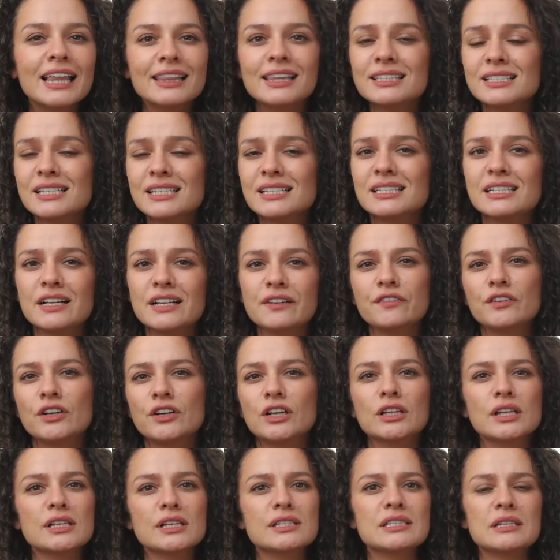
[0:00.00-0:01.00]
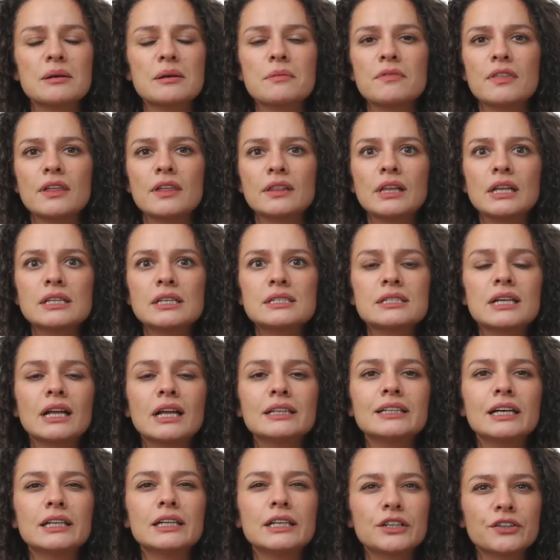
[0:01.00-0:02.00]
This is definitely something that's
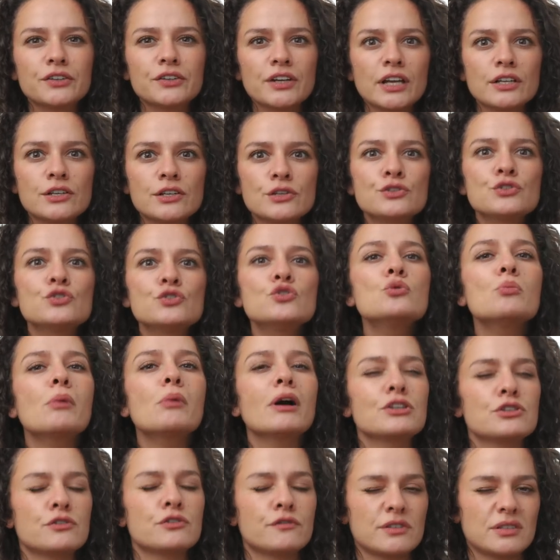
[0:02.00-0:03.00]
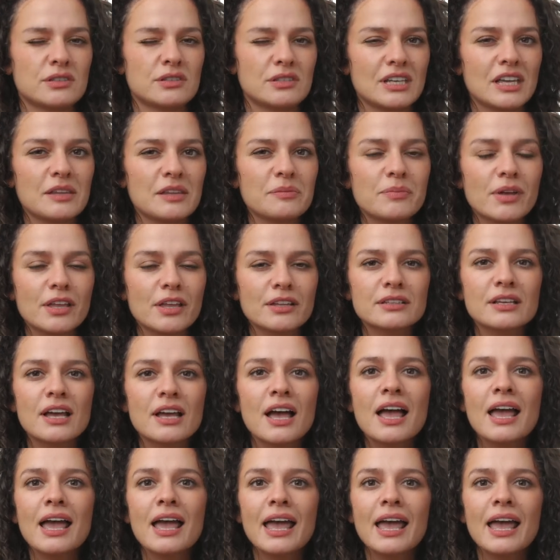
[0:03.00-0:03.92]
not going to create too much of a statement,